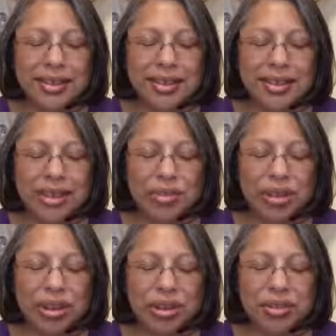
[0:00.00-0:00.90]

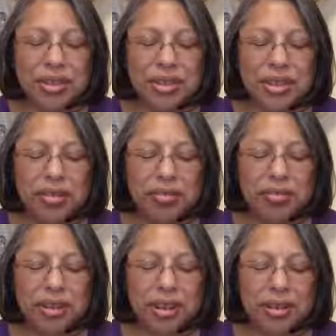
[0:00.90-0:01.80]
Grandmother Earth's love
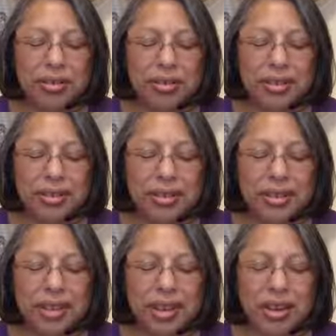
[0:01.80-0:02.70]
for you,
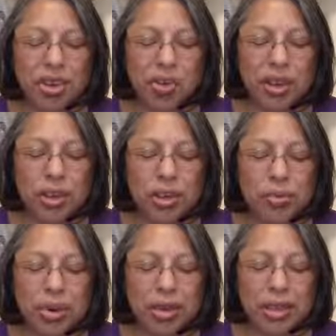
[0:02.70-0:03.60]
and that green
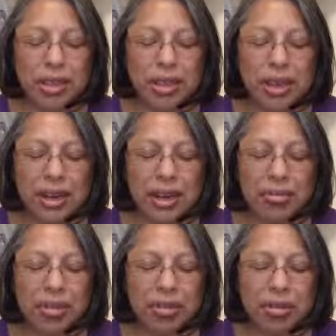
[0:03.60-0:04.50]
sparkly light up
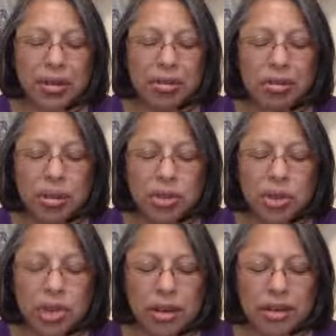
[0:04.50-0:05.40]
through your throat
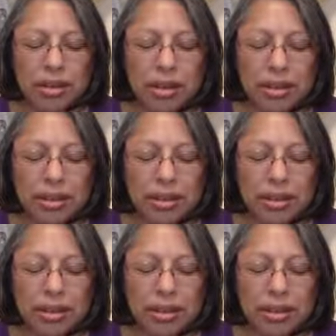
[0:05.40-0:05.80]
chakra,